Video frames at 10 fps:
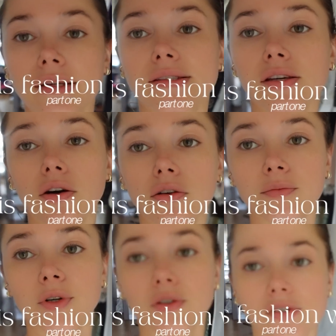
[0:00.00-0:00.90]
it's
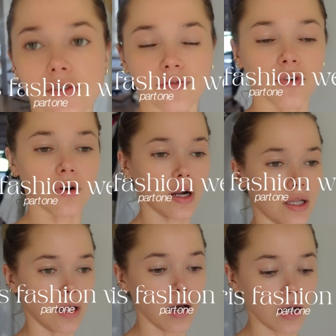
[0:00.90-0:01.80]
almost four
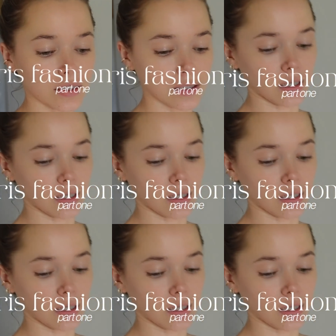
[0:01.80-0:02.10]
o'clock.